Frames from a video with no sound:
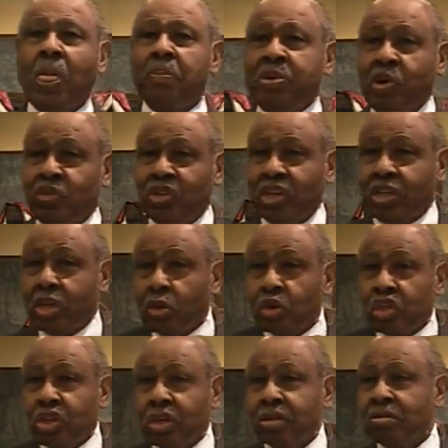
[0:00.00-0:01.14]

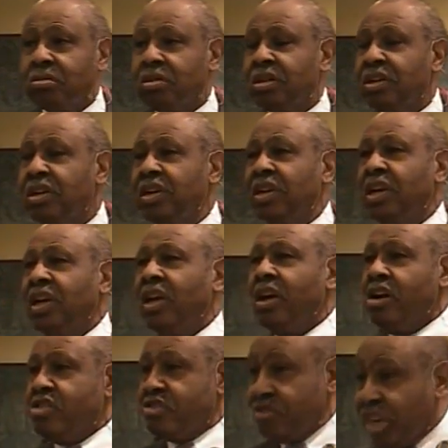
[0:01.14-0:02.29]
persecution,
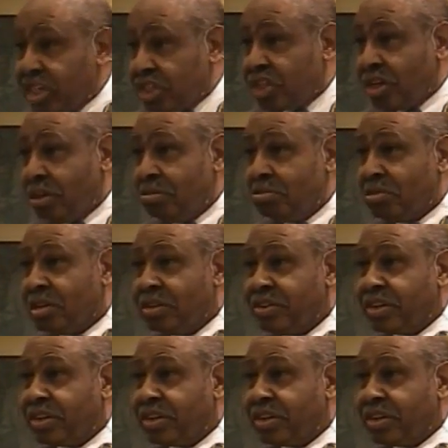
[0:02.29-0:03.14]
affliction.